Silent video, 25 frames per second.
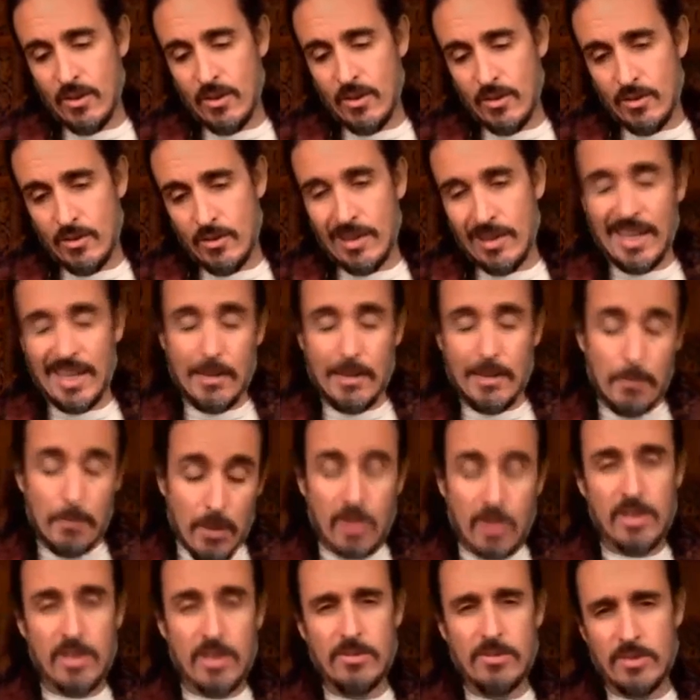like
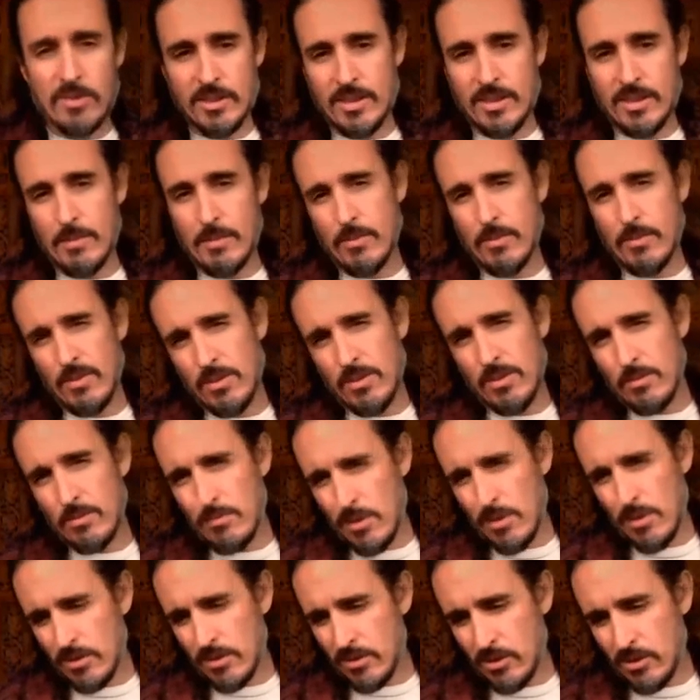Mars, for example, because
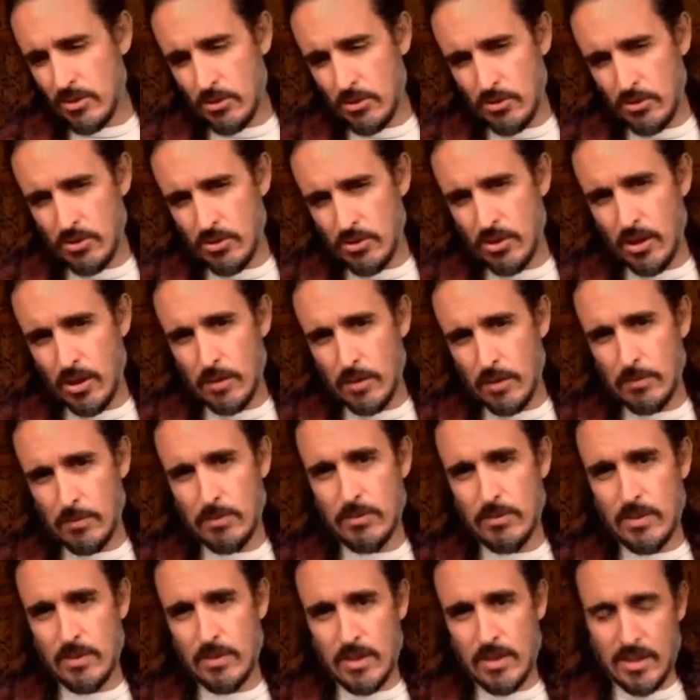Mars is so sharp,
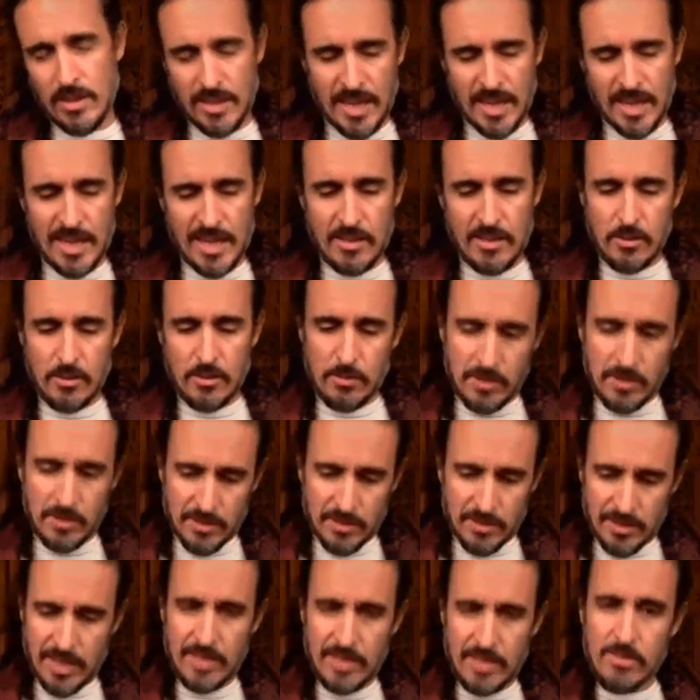K2 because
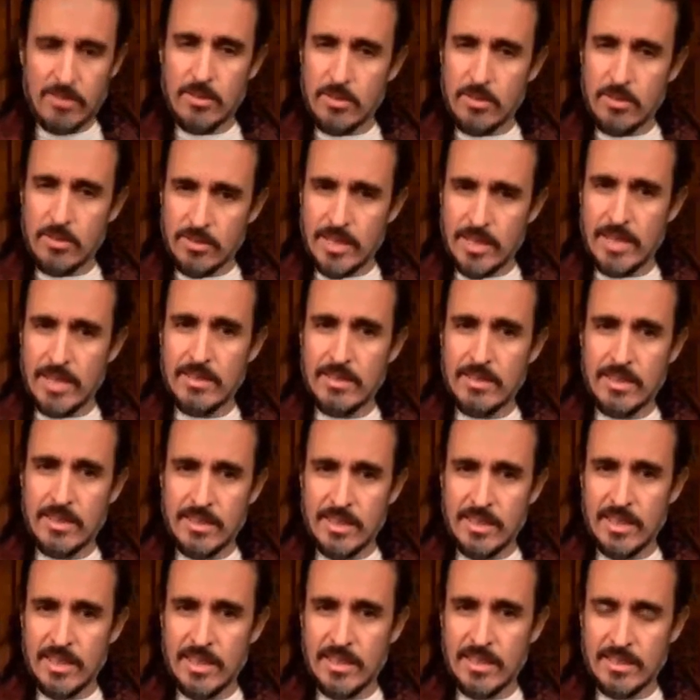K2 goes down and
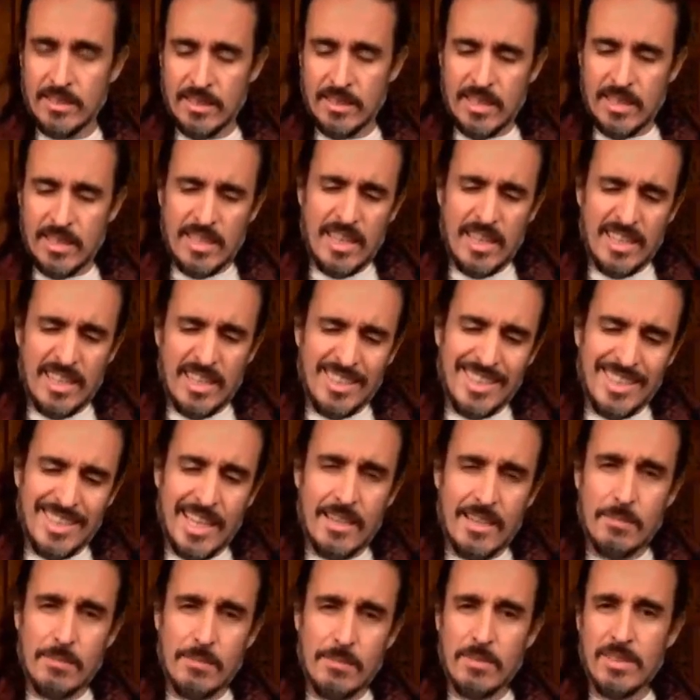digs, and
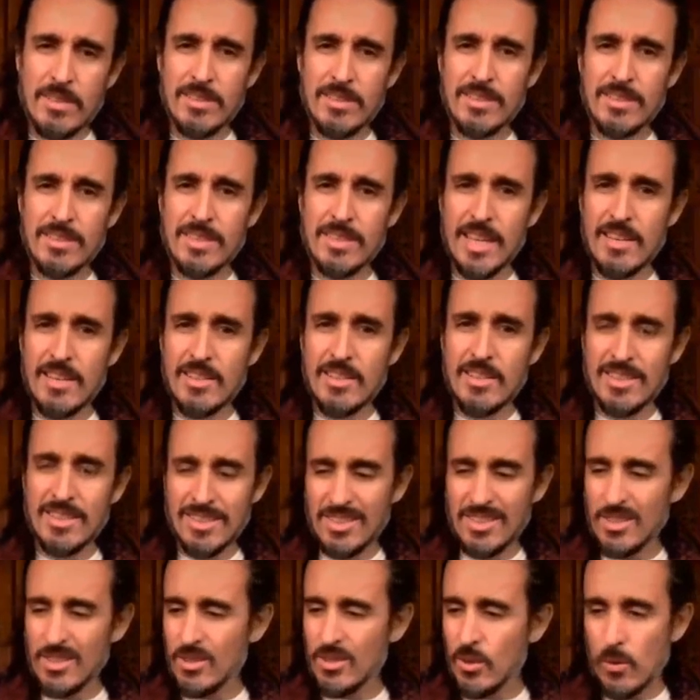Saturn because Saturn is
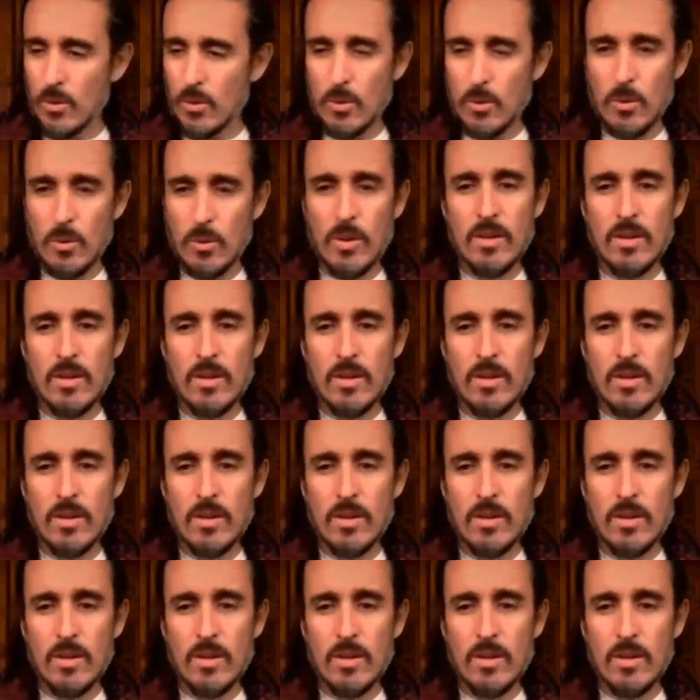so